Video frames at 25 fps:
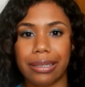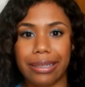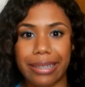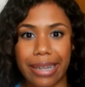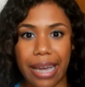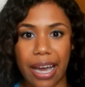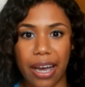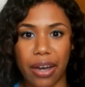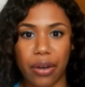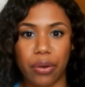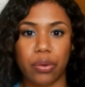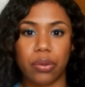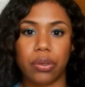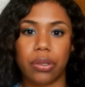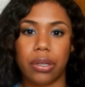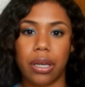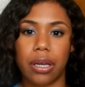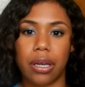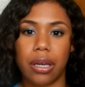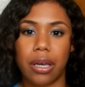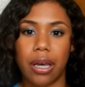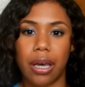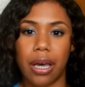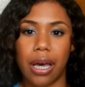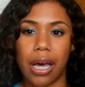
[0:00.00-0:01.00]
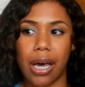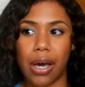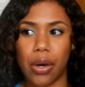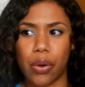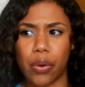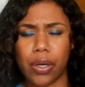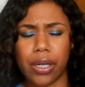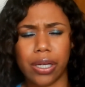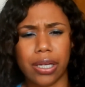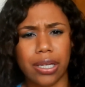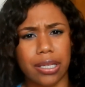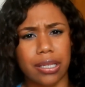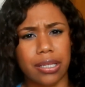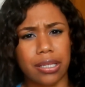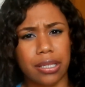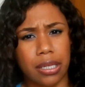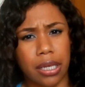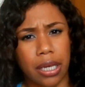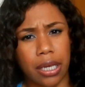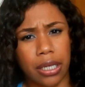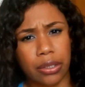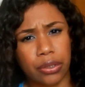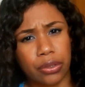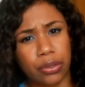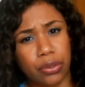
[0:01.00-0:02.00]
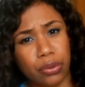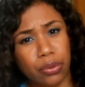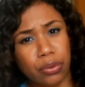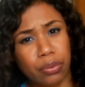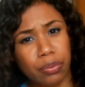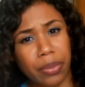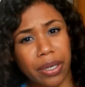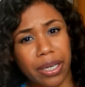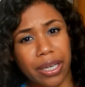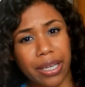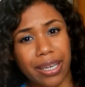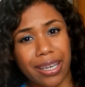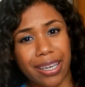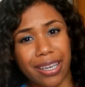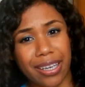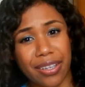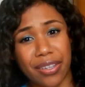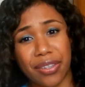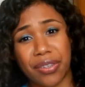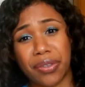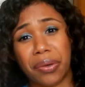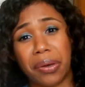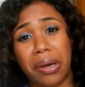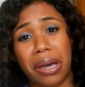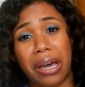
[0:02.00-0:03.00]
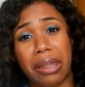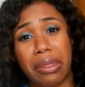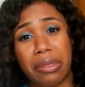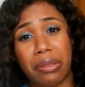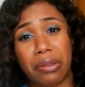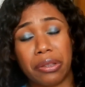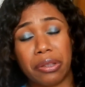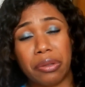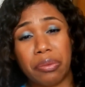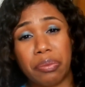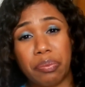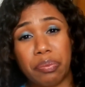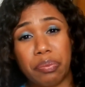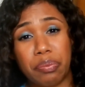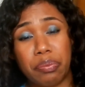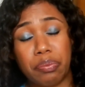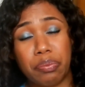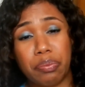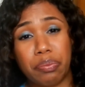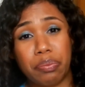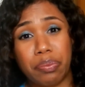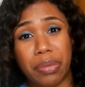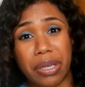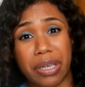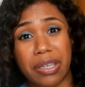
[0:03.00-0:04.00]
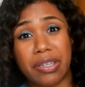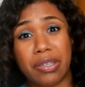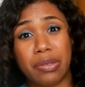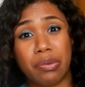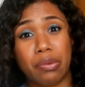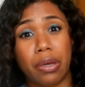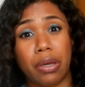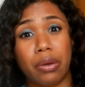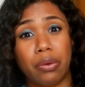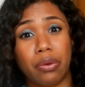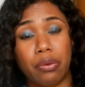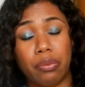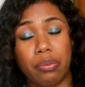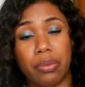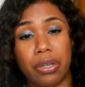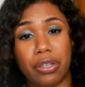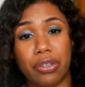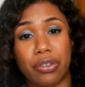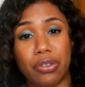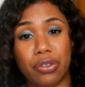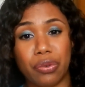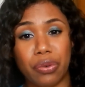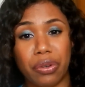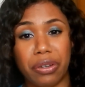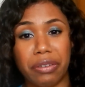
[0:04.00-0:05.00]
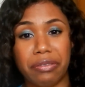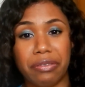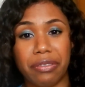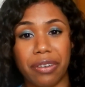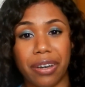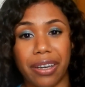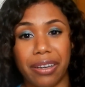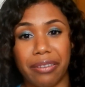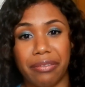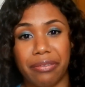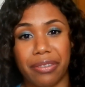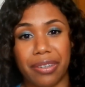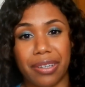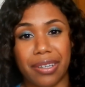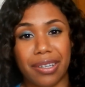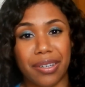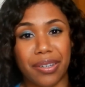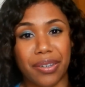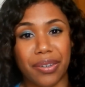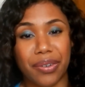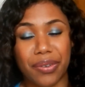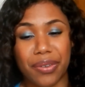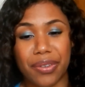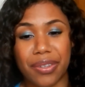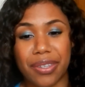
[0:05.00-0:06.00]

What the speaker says: down how it is I do my hair, so I thought the best way would be to do it via video.